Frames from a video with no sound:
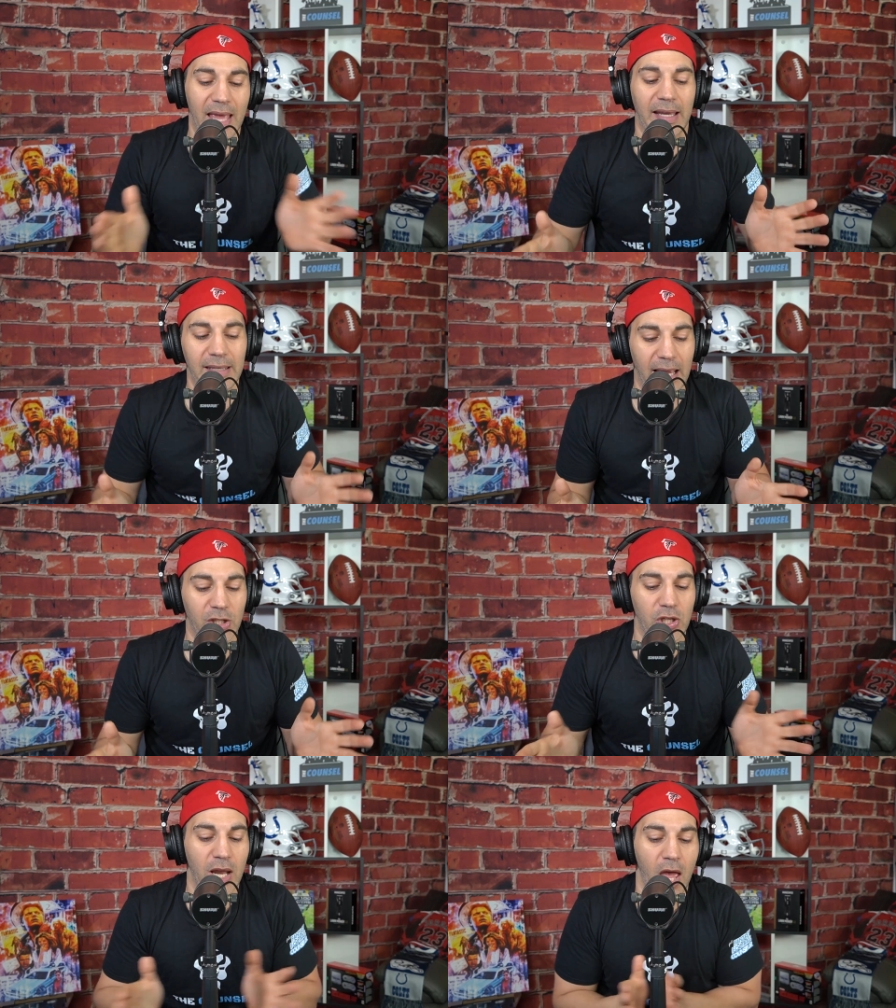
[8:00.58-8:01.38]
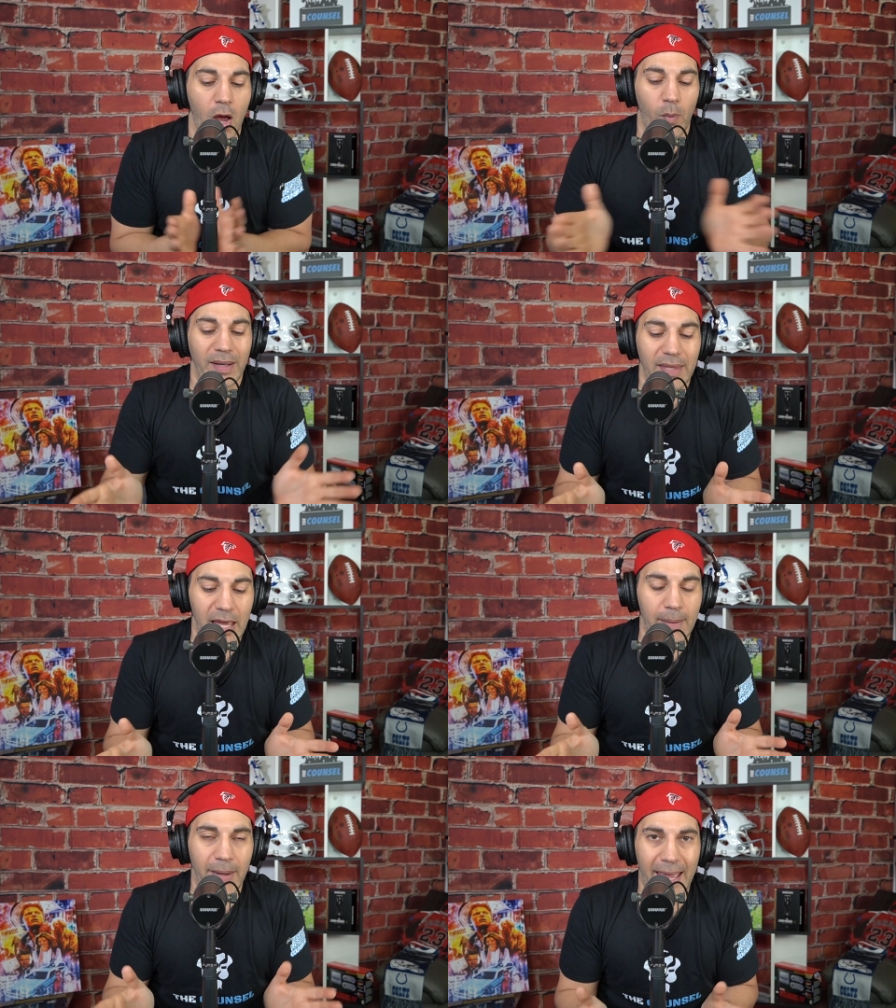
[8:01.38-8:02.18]
and that connection with
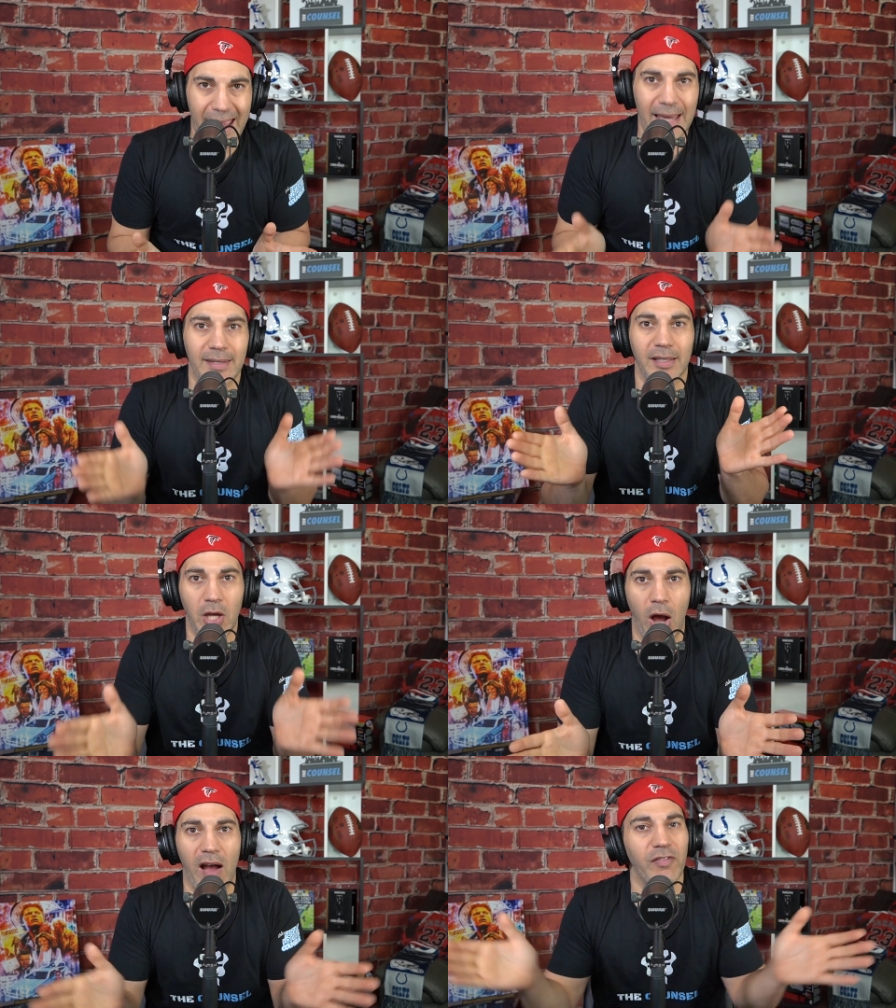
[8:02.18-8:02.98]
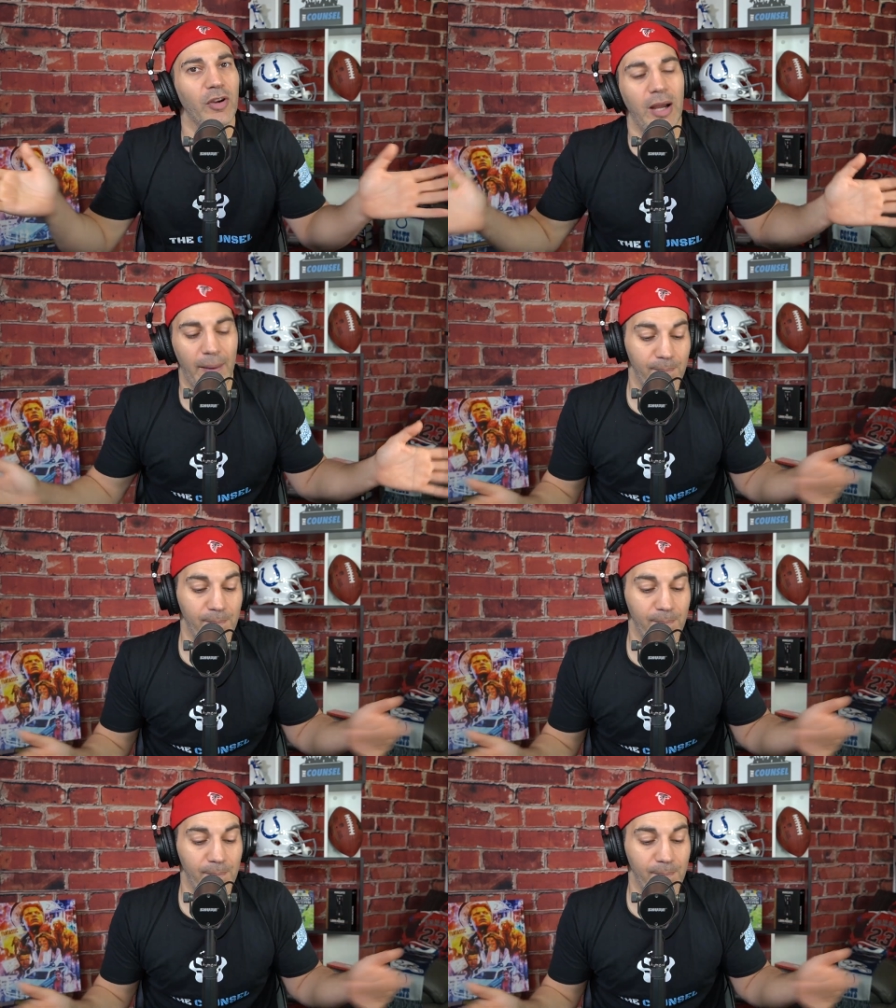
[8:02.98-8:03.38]
him and Goff.